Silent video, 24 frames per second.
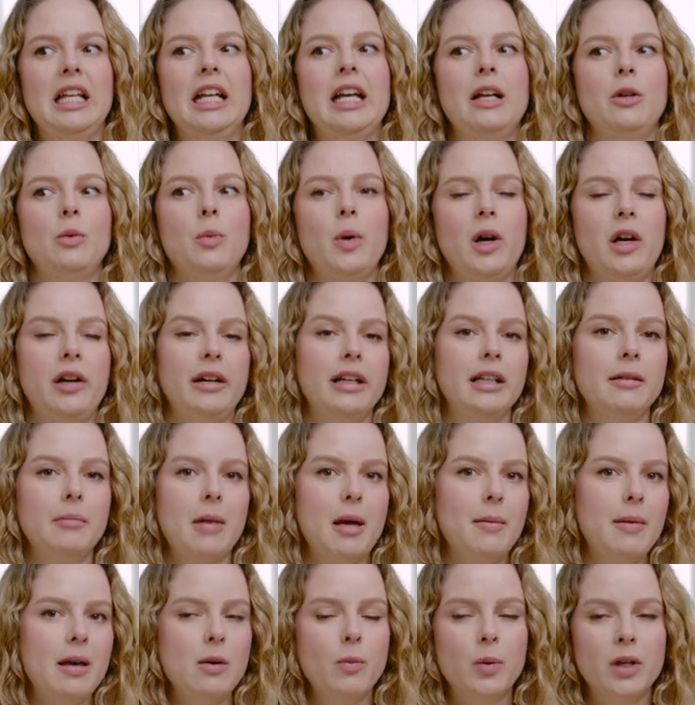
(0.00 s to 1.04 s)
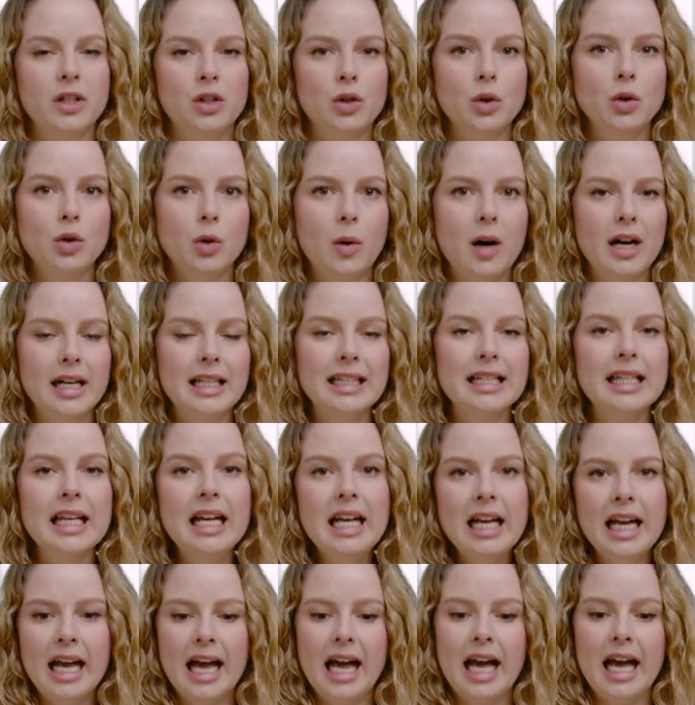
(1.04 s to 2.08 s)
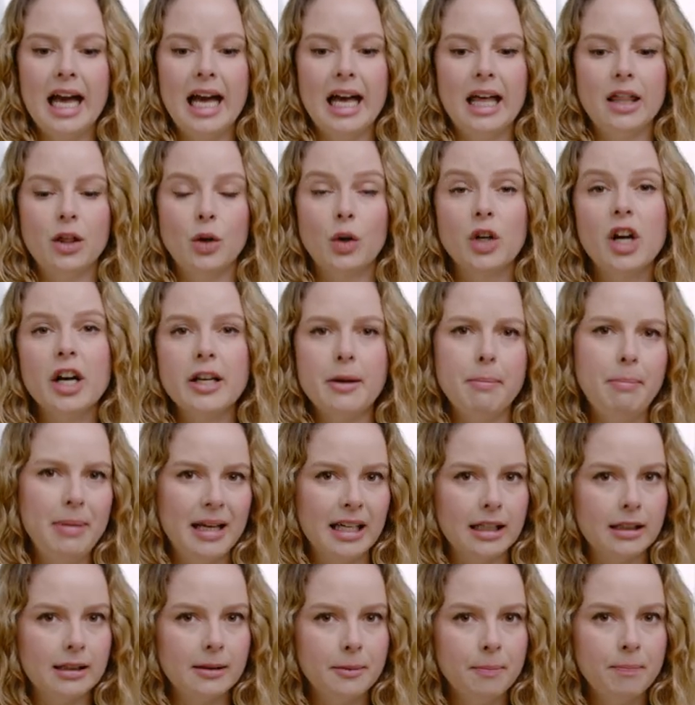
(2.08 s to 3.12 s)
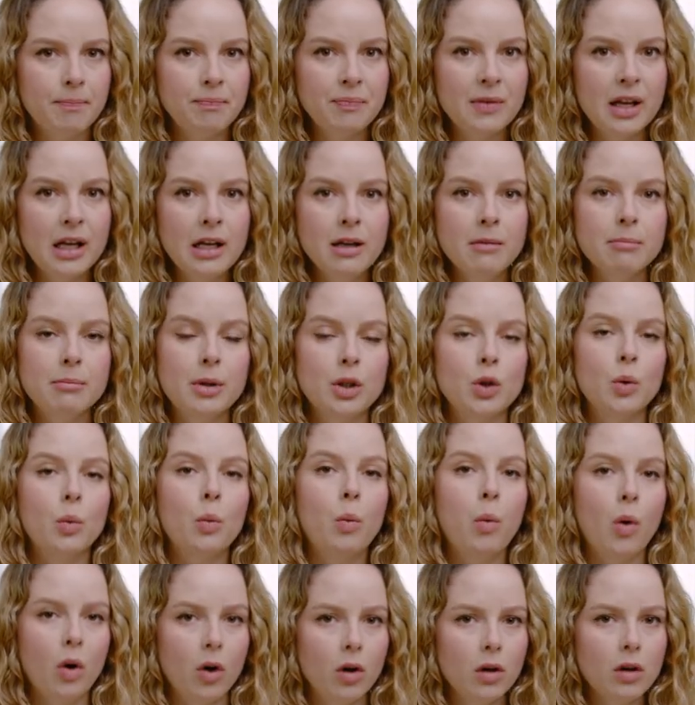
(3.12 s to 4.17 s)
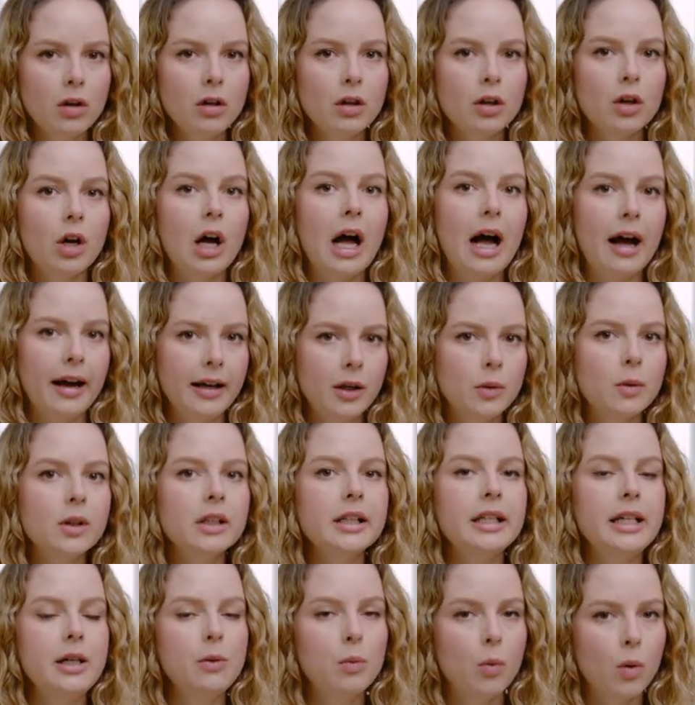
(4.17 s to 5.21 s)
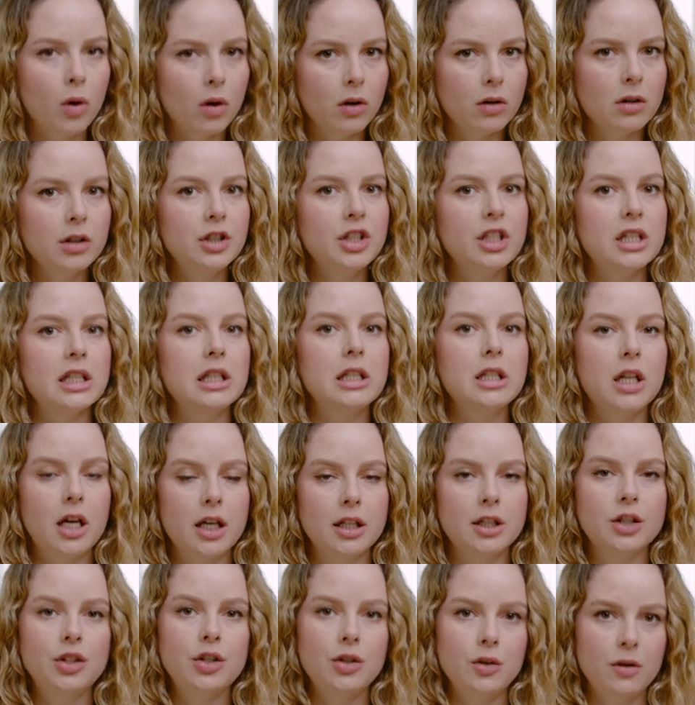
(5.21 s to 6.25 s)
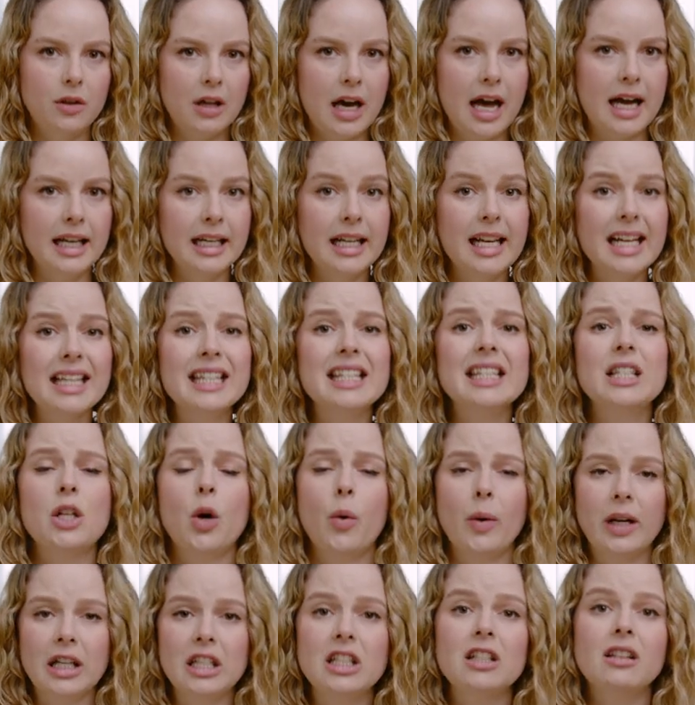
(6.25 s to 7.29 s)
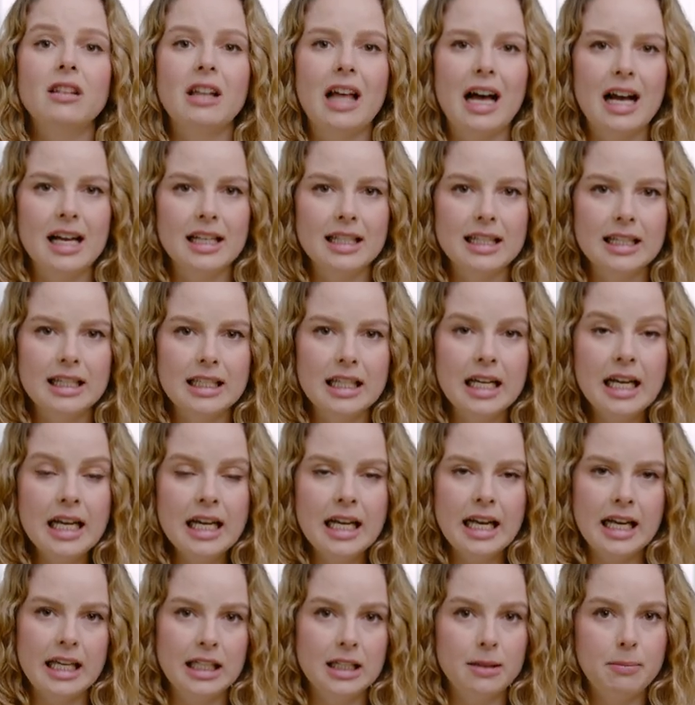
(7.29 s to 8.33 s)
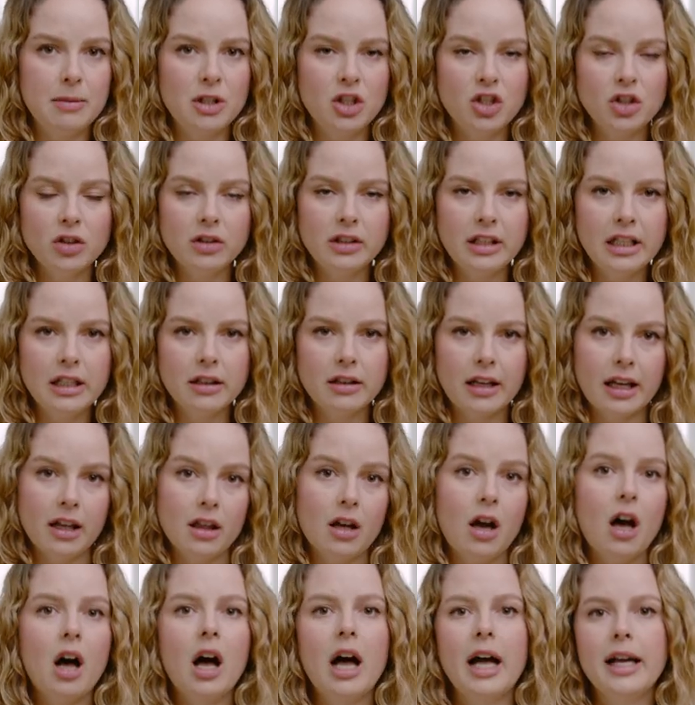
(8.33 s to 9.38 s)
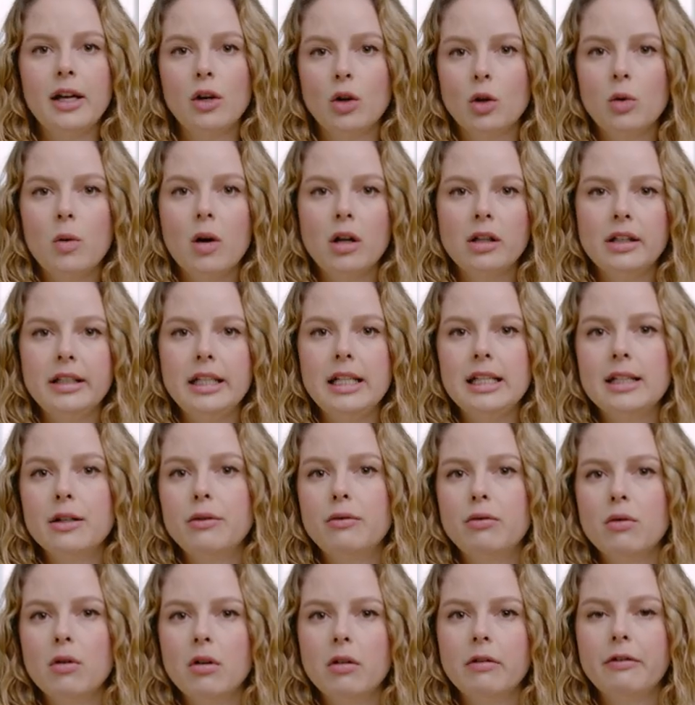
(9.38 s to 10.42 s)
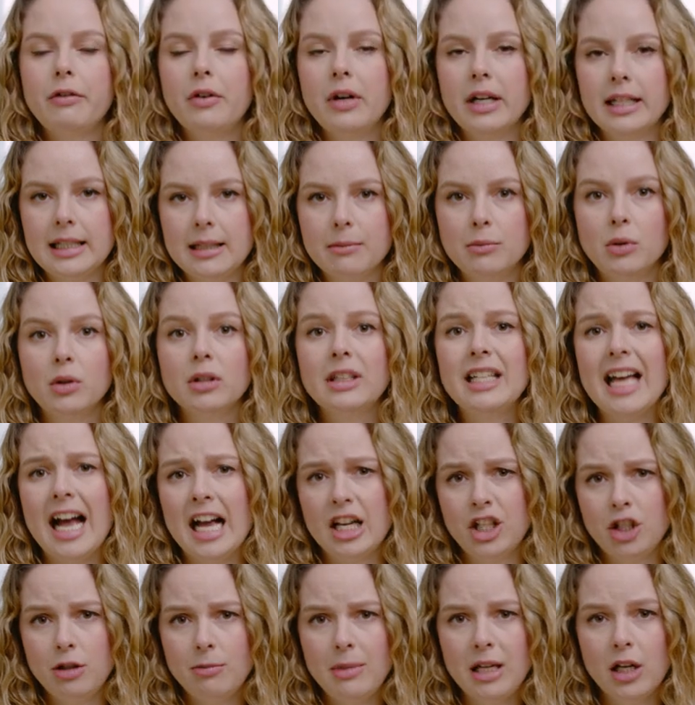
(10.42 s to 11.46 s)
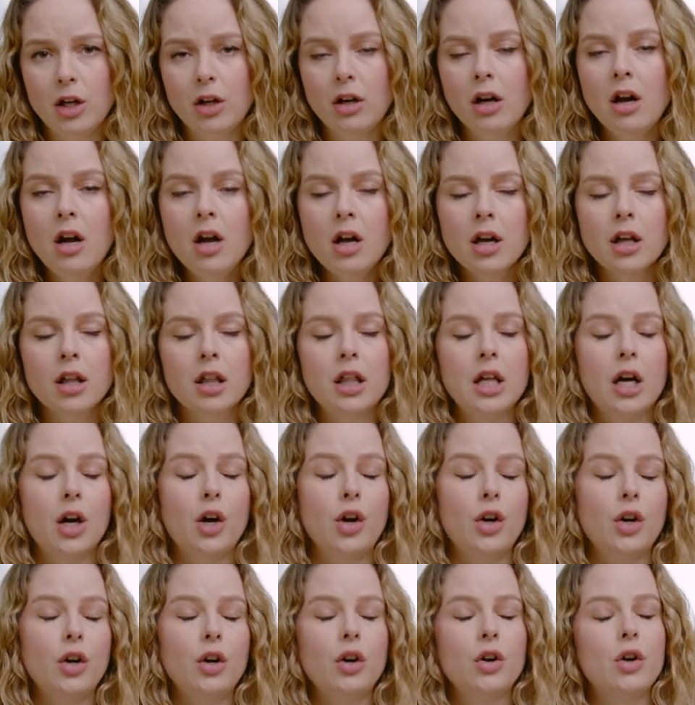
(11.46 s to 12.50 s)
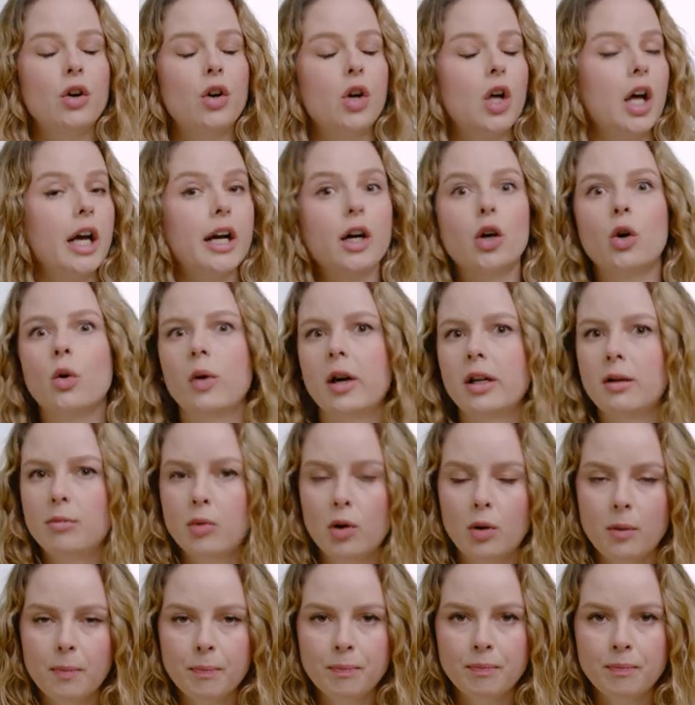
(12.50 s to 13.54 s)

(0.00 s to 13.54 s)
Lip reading: and wear it maybe once or twice and they're gonna peel. But wool, high quality wool, does not do that. It's going to last. Especially like the higher qualities of wool, for example, cashmere, they're incredible.